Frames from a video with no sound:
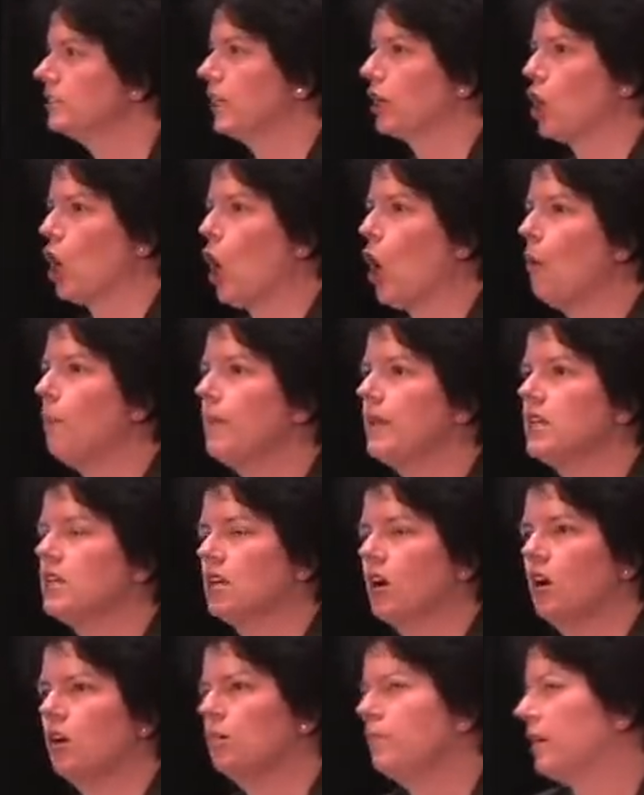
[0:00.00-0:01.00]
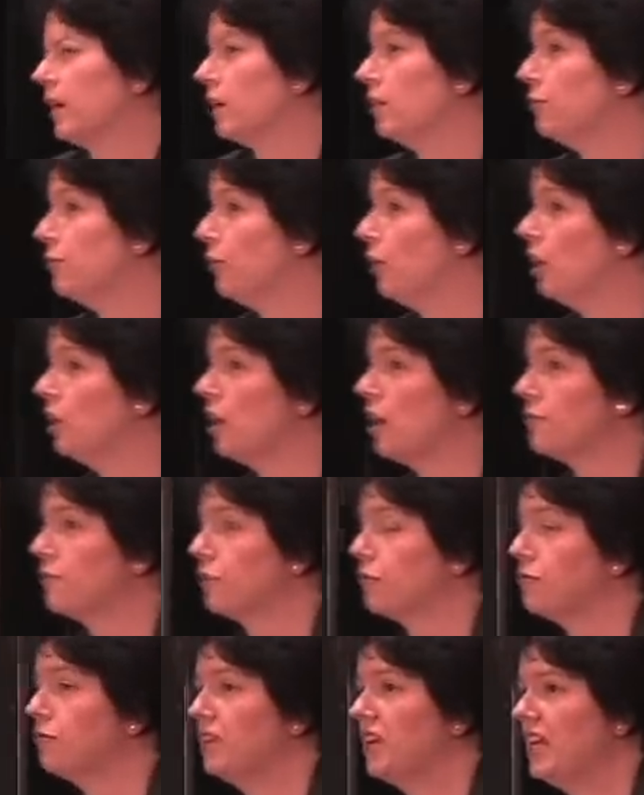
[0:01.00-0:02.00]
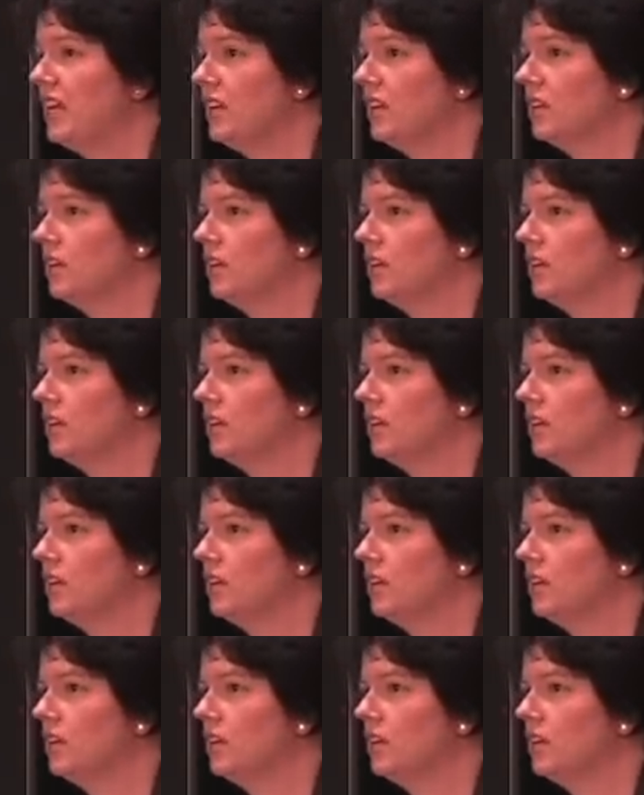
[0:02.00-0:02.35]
that are open-toed but could fall off your feet?